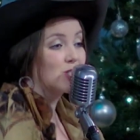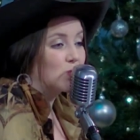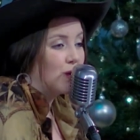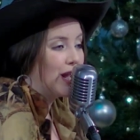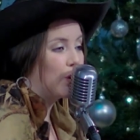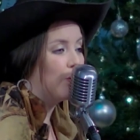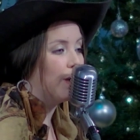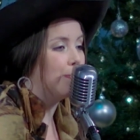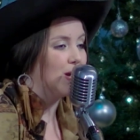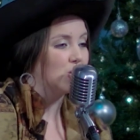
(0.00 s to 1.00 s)
swing
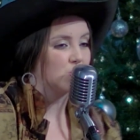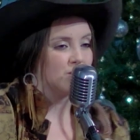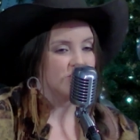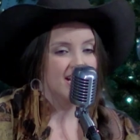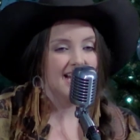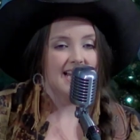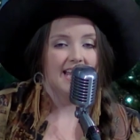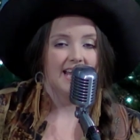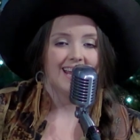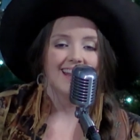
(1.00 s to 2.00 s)
while bells were
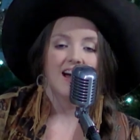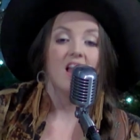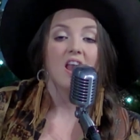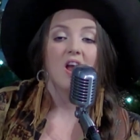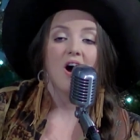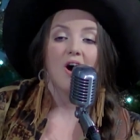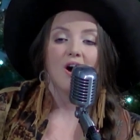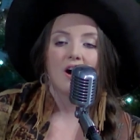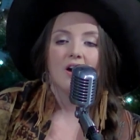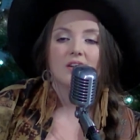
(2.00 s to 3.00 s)
jingling and
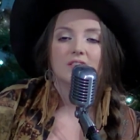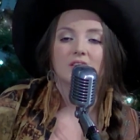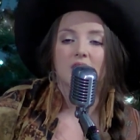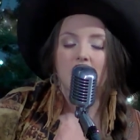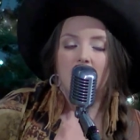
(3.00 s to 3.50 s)
along.